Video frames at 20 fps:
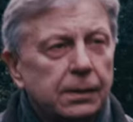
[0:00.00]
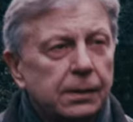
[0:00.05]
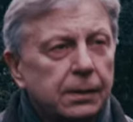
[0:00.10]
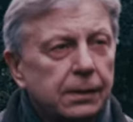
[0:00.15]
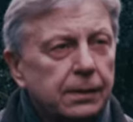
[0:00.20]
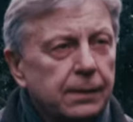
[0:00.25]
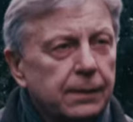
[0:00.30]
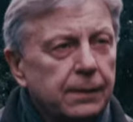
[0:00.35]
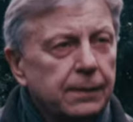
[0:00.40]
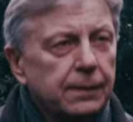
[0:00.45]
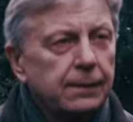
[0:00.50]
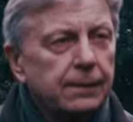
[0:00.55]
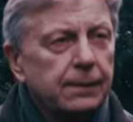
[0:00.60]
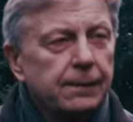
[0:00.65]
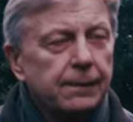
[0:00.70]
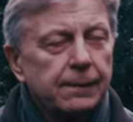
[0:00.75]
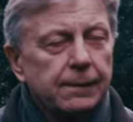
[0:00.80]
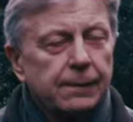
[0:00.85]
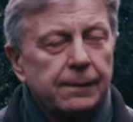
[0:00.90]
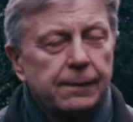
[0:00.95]
get those
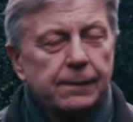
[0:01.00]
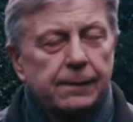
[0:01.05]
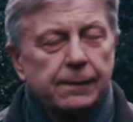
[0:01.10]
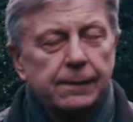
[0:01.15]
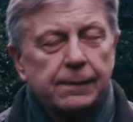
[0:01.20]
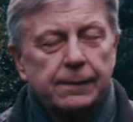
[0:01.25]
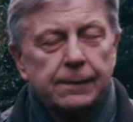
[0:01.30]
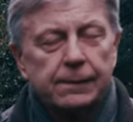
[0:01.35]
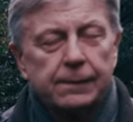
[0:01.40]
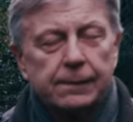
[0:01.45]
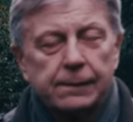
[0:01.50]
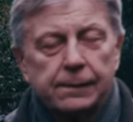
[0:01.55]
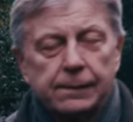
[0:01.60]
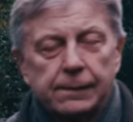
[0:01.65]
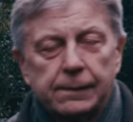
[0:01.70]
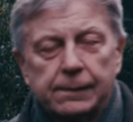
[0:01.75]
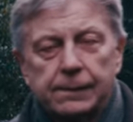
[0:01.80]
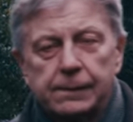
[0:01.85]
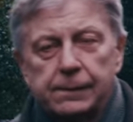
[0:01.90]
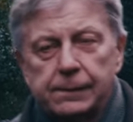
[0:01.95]
smooth moving
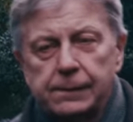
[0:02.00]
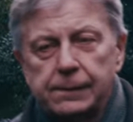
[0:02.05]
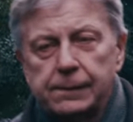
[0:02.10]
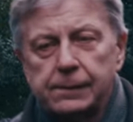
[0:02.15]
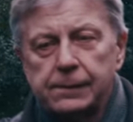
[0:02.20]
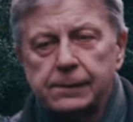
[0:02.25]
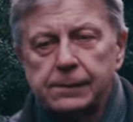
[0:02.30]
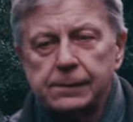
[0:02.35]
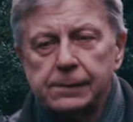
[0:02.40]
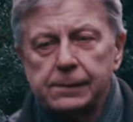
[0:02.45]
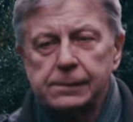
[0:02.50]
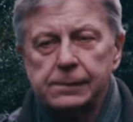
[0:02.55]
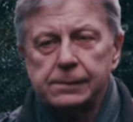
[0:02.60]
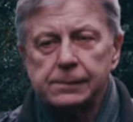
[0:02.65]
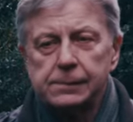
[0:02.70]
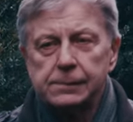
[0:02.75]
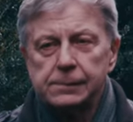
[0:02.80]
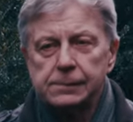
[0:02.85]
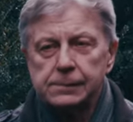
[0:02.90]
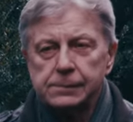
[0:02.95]
shots.
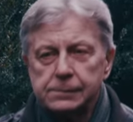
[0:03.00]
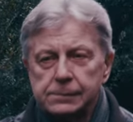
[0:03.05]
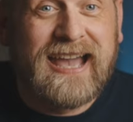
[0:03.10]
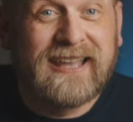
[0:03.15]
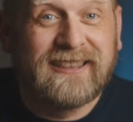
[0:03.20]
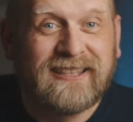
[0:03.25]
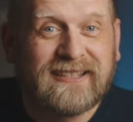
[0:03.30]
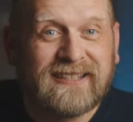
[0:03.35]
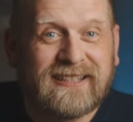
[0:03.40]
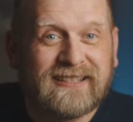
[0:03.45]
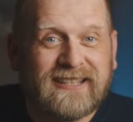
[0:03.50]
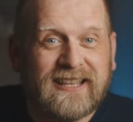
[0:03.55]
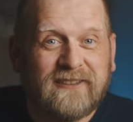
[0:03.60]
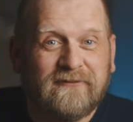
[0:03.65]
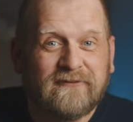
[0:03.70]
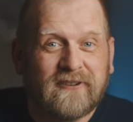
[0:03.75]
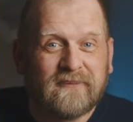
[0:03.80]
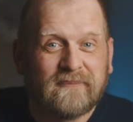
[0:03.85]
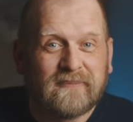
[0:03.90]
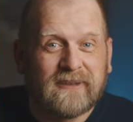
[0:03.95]
And this is it
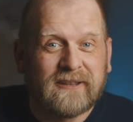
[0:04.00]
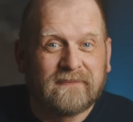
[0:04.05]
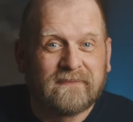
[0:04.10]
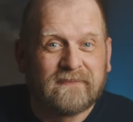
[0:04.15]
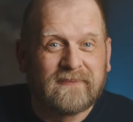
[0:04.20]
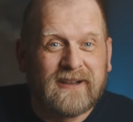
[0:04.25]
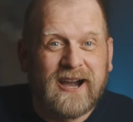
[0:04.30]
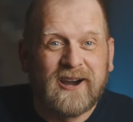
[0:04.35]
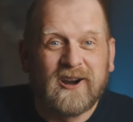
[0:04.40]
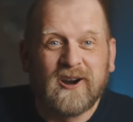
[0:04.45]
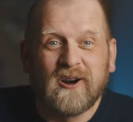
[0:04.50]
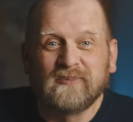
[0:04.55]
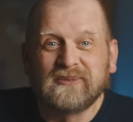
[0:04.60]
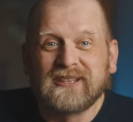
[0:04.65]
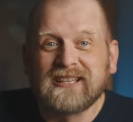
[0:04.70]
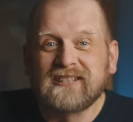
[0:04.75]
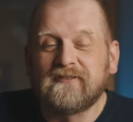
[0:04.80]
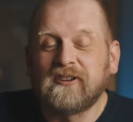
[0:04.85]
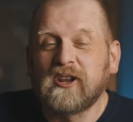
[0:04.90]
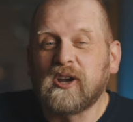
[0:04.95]
from me. I hope
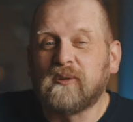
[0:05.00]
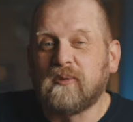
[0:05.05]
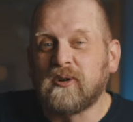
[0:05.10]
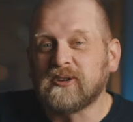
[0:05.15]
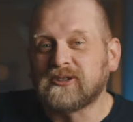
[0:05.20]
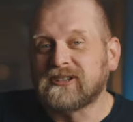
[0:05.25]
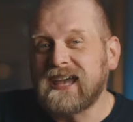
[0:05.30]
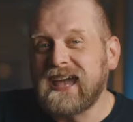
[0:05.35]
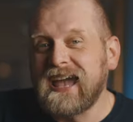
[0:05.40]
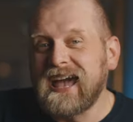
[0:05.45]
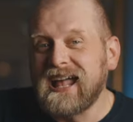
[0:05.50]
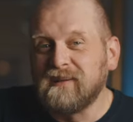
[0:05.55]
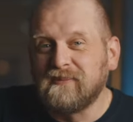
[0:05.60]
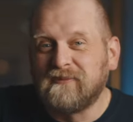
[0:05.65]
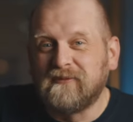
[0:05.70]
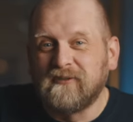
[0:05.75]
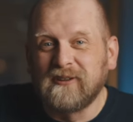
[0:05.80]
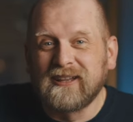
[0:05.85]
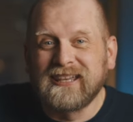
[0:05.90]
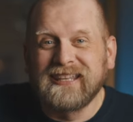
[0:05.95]
this video was
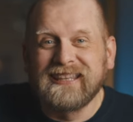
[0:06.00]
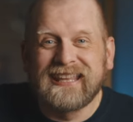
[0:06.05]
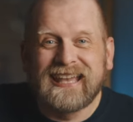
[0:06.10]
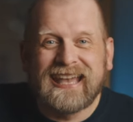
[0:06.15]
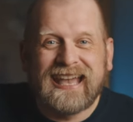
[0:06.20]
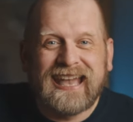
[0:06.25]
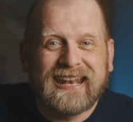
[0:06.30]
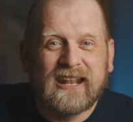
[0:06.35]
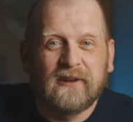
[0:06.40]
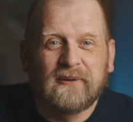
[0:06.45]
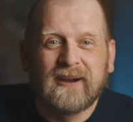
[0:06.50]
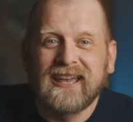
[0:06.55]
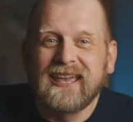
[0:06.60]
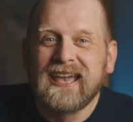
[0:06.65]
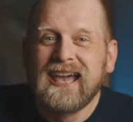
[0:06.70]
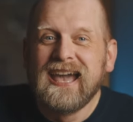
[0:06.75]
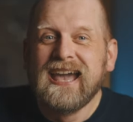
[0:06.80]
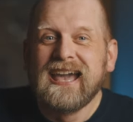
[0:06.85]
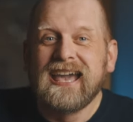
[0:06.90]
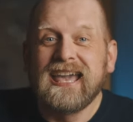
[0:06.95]
helpful in any
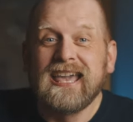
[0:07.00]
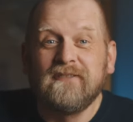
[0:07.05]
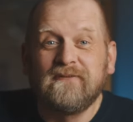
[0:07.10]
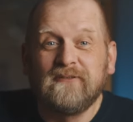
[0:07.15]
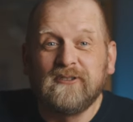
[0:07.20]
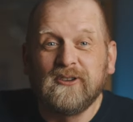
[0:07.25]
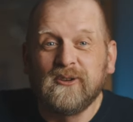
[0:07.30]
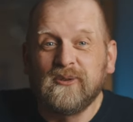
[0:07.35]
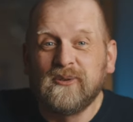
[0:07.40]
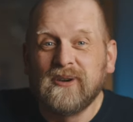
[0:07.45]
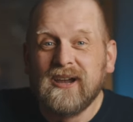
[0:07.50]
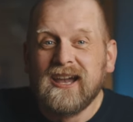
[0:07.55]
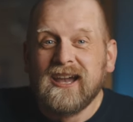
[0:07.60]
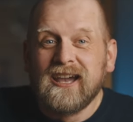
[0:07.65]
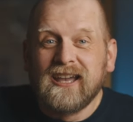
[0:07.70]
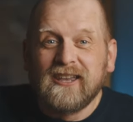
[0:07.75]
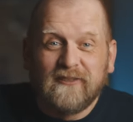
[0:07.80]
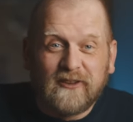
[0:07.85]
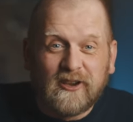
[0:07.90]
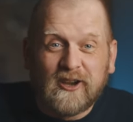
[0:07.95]
way. If you
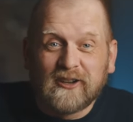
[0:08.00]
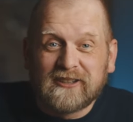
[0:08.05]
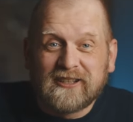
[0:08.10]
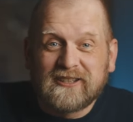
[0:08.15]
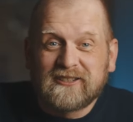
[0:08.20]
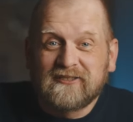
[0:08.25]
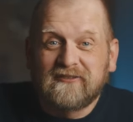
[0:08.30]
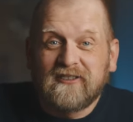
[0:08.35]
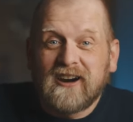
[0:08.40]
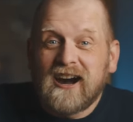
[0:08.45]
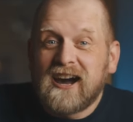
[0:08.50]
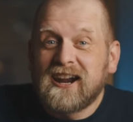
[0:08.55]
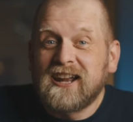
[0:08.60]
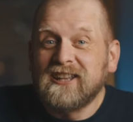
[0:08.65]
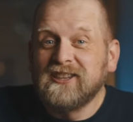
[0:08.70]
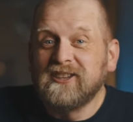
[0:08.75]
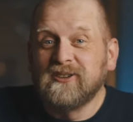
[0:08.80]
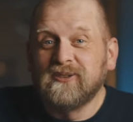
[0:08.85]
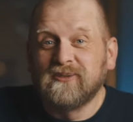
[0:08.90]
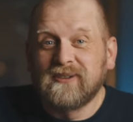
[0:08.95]
got this far
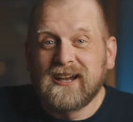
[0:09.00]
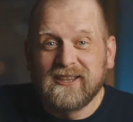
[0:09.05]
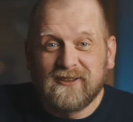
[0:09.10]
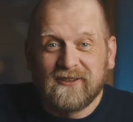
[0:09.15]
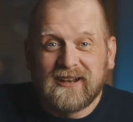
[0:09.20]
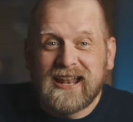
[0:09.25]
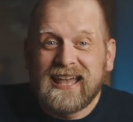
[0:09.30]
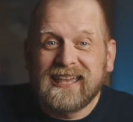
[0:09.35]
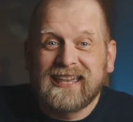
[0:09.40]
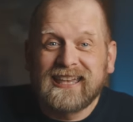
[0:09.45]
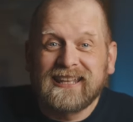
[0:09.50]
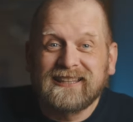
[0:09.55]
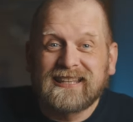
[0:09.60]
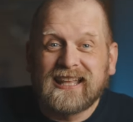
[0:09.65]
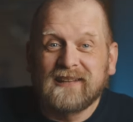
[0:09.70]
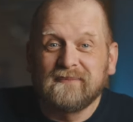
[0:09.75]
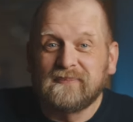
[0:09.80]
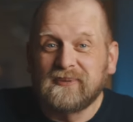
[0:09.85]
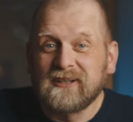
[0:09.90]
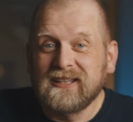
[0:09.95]
and you like it,
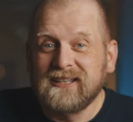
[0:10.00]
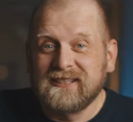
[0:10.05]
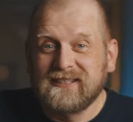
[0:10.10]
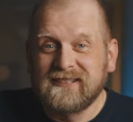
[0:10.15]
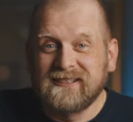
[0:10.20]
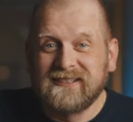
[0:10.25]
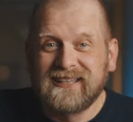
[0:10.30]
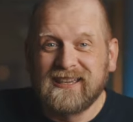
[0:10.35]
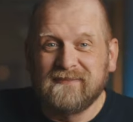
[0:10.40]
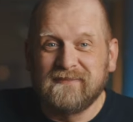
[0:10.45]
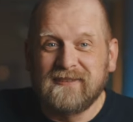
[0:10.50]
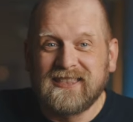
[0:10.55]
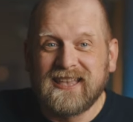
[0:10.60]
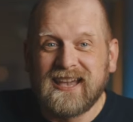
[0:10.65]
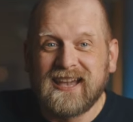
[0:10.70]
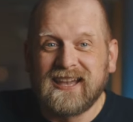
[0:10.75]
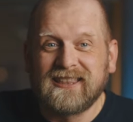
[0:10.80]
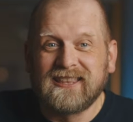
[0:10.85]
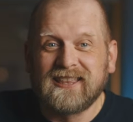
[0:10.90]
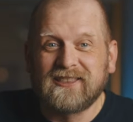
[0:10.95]
then please give me
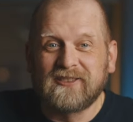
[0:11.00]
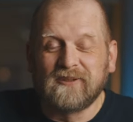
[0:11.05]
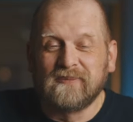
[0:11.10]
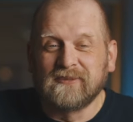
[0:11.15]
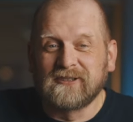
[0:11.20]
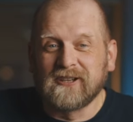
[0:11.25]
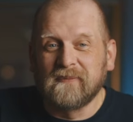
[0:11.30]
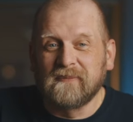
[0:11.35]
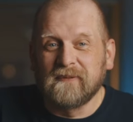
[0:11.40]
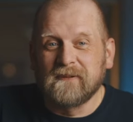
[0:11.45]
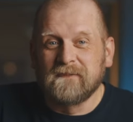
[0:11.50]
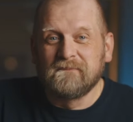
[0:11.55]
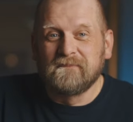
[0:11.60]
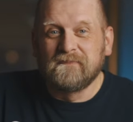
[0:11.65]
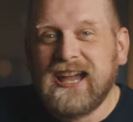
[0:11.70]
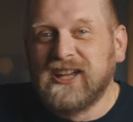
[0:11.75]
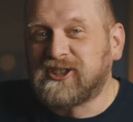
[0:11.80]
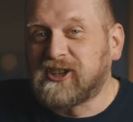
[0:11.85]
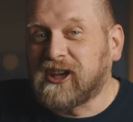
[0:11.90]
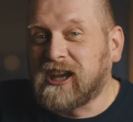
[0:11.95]
the thumbs up.
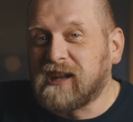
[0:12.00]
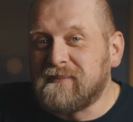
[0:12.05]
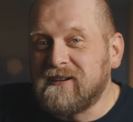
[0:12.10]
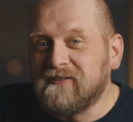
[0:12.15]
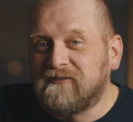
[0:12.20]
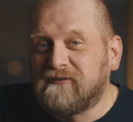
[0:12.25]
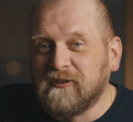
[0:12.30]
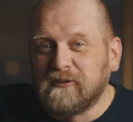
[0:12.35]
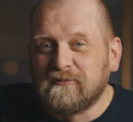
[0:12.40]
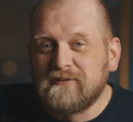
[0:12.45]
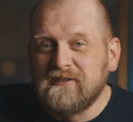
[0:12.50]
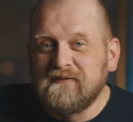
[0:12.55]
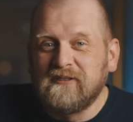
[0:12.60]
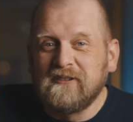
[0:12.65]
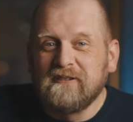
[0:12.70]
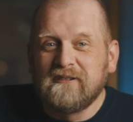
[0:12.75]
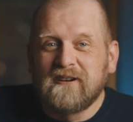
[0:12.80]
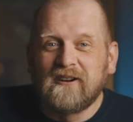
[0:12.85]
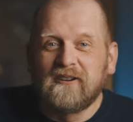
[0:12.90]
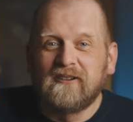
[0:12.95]
Check out my full
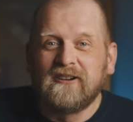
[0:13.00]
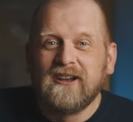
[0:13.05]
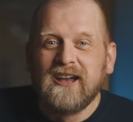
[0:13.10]
review